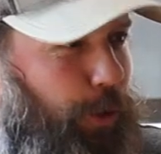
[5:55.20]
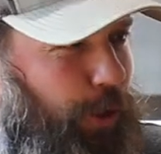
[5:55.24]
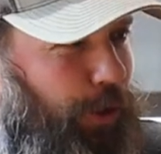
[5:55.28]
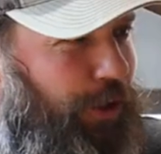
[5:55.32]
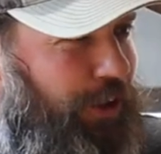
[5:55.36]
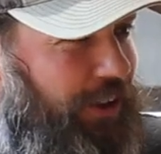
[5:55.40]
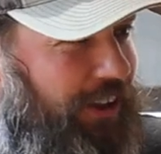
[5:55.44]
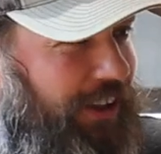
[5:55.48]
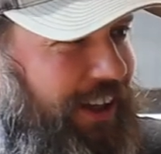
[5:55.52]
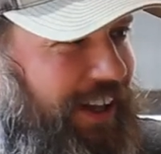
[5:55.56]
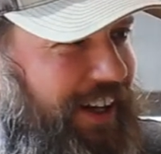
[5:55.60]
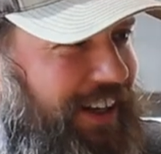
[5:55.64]

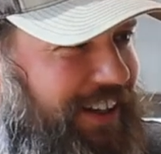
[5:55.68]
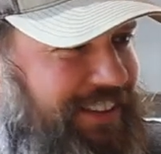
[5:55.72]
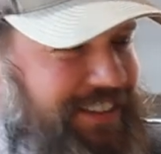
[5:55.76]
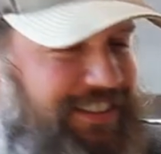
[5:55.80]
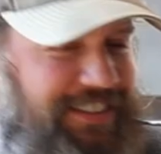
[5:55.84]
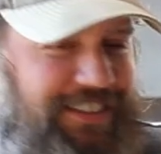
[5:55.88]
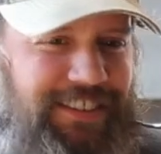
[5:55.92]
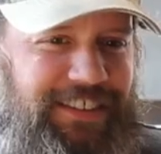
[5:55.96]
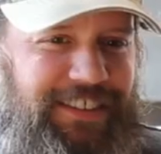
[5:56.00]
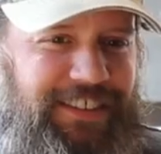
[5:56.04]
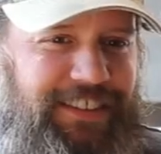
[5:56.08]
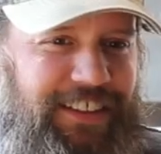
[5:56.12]
world
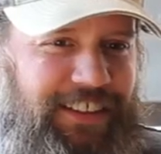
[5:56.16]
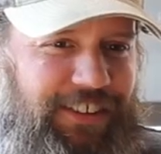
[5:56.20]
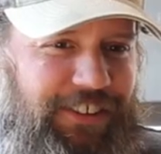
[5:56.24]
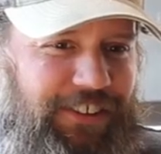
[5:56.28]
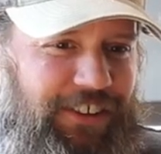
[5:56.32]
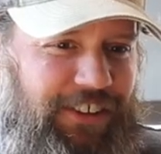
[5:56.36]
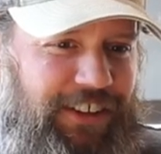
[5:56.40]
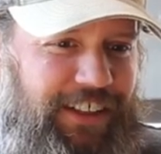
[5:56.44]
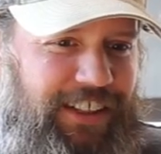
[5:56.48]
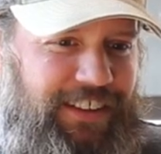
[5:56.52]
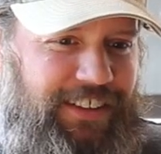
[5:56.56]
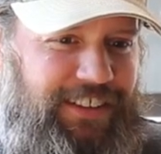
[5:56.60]
class
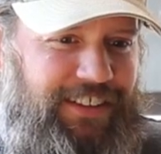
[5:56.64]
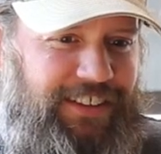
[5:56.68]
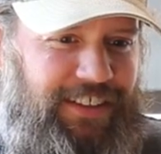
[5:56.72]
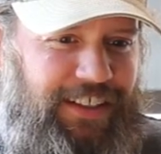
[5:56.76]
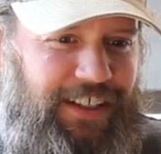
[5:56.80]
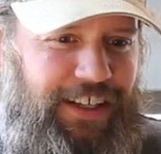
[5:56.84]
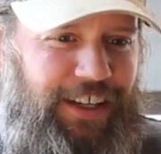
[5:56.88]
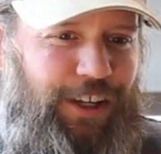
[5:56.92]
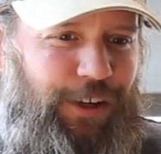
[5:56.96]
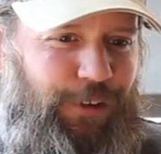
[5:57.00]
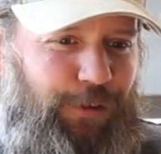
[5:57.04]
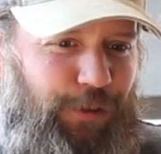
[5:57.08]
distilleries
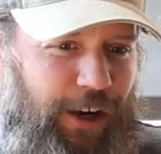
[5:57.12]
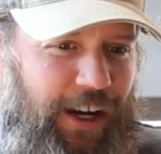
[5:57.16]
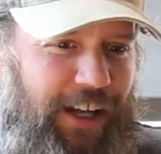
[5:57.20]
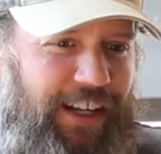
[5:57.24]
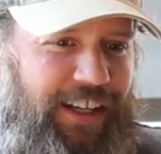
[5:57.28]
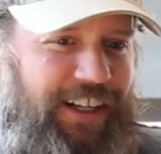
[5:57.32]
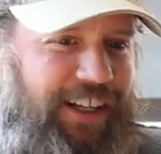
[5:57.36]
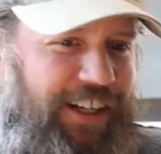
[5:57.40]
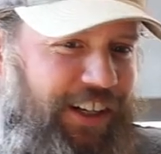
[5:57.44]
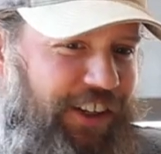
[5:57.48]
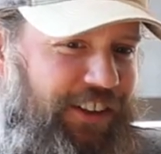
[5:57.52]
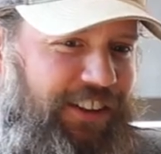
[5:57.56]

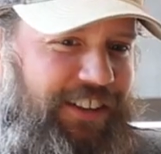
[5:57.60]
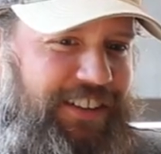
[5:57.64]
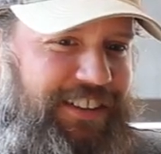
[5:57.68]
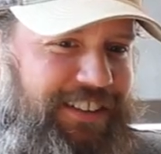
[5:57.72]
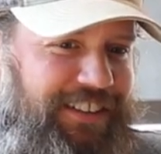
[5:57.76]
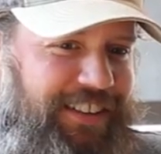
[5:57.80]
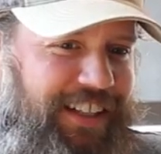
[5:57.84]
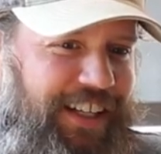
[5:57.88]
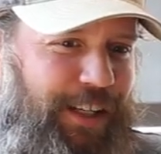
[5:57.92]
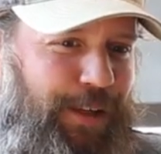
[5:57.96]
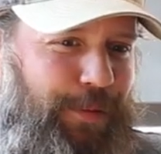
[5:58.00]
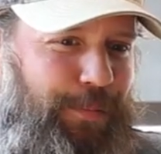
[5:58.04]
right here in the
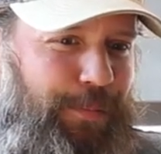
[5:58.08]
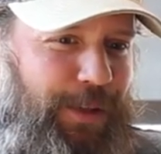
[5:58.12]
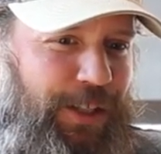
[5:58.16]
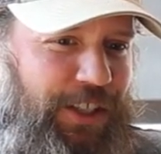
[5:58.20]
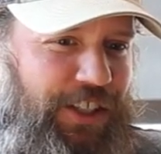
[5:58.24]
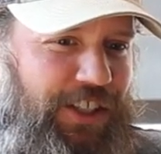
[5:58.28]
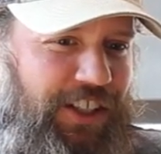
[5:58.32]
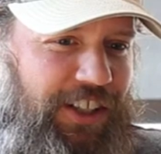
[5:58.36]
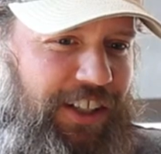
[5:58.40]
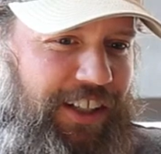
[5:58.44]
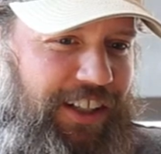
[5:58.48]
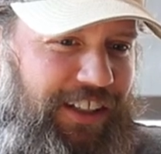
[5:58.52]
state of
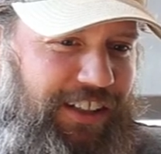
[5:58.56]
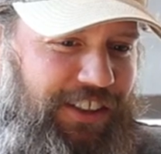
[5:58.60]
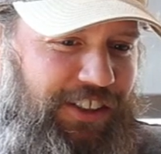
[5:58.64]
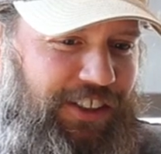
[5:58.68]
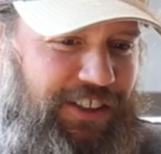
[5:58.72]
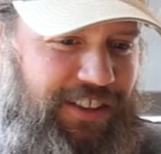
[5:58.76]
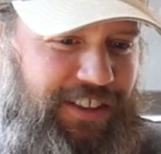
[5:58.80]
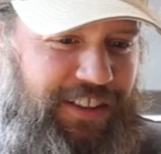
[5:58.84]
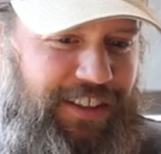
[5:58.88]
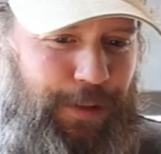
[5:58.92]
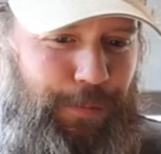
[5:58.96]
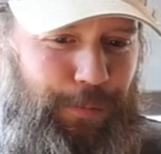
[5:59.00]
Michigan, it
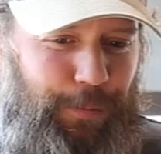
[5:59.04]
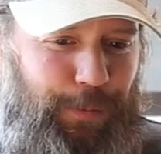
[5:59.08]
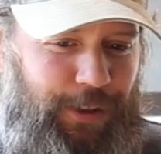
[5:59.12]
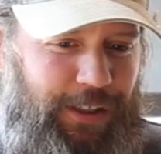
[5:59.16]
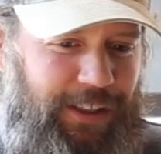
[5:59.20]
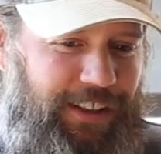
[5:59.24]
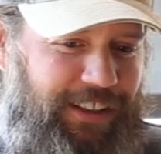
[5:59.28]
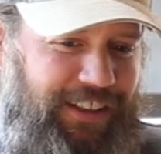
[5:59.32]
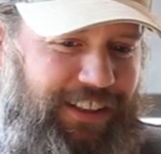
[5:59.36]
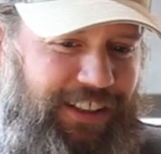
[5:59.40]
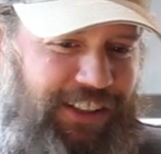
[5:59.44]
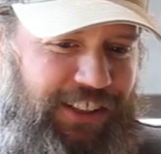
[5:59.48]
just
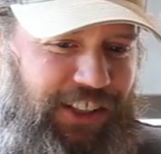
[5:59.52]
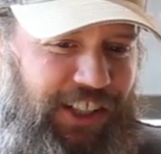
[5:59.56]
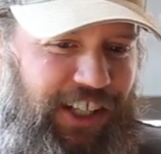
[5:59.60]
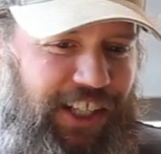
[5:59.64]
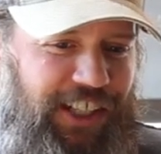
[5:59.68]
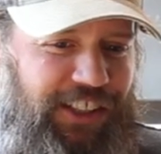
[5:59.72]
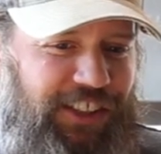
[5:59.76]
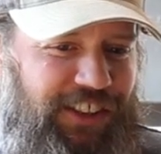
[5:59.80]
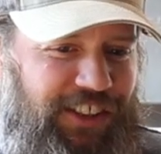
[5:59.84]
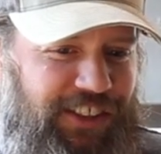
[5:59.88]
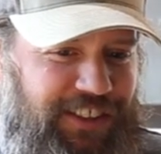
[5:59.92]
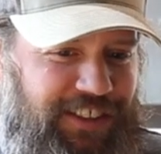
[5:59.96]
completely
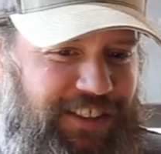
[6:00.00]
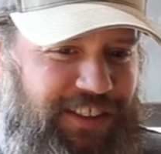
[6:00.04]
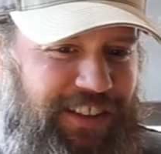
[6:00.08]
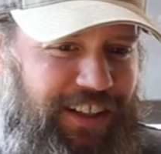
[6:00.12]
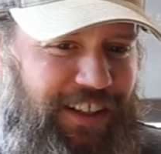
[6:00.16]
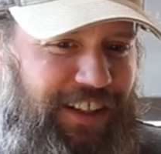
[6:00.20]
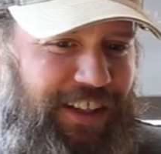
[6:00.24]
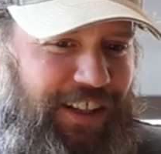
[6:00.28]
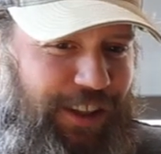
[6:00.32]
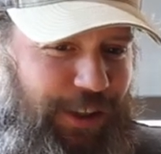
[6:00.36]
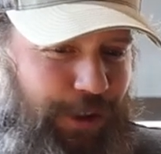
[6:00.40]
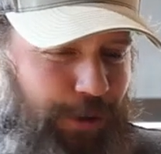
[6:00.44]
changes
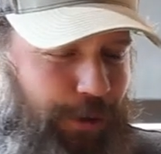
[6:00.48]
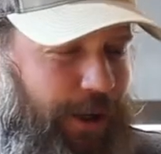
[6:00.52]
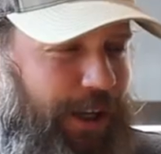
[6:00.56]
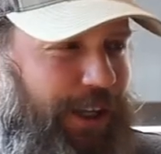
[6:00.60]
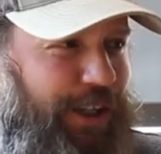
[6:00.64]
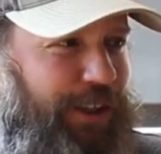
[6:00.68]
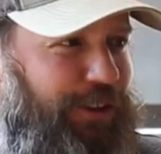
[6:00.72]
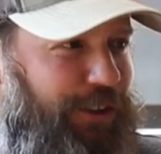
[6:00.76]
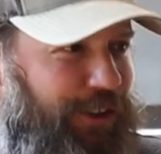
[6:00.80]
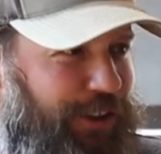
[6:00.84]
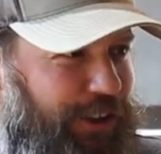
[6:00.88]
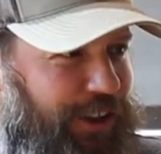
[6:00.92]
the way
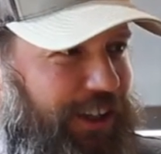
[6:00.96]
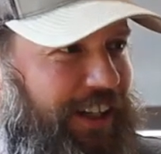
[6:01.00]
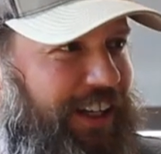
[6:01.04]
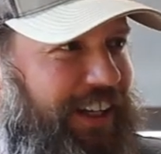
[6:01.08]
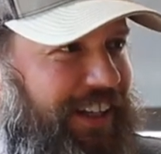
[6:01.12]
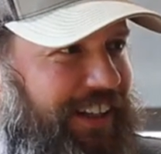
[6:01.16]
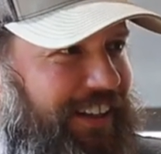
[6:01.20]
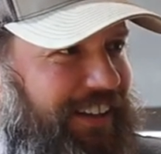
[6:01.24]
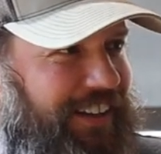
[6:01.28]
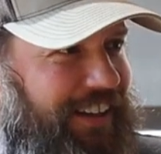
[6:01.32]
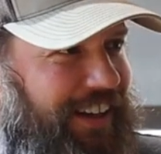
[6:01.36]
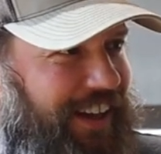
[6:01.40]
you look
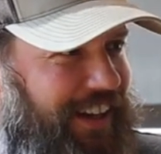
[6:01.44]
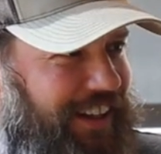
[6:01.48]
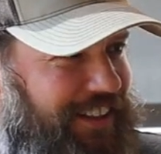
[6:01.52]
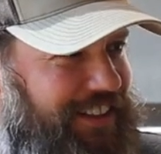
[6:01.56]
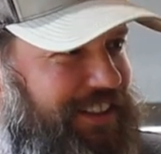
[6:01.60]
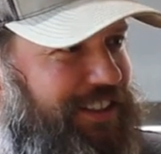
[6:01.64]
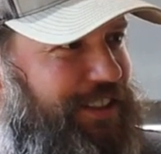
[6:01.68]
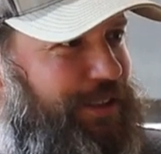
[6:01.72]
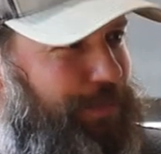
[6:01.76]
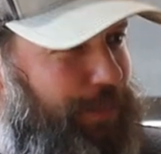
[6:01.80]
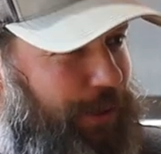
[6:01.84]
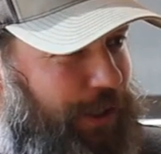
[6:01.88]
at, at a
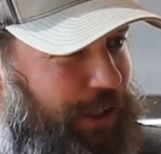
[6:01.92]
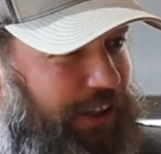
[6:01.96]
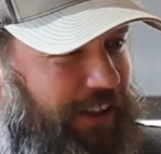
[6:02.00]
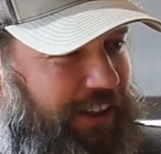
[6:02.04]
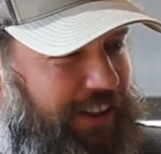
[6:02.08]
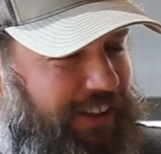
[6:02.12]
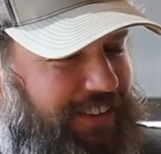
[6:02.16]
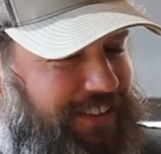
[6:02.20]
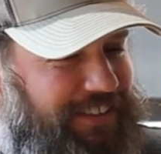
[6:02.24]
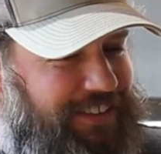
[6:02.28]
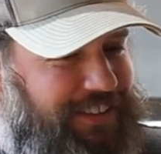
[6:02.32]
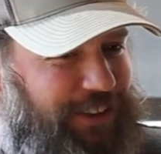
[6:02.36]

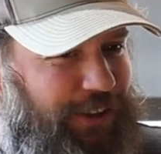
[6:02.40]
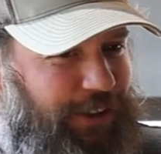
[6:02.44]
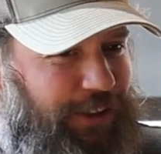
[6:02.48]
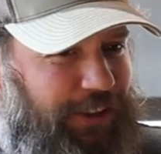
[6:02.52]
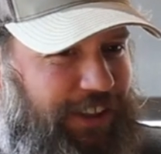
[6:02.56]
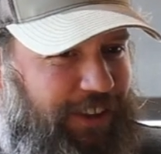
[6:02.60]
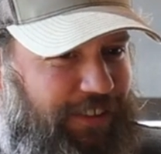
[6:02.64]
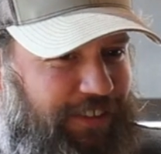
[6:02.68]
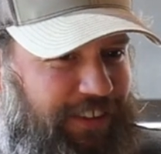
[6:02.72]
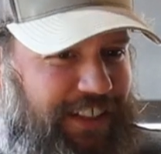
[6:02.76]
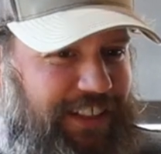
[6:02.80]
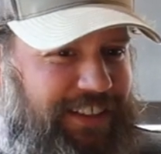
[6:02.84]
spirit. So
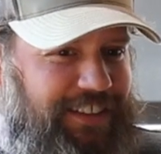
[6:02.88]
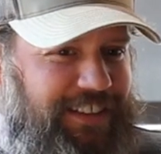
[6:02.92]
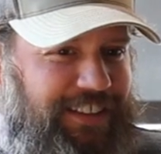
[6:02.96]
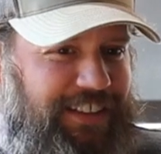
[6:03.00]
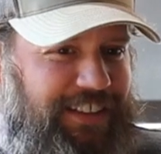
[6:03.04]
living in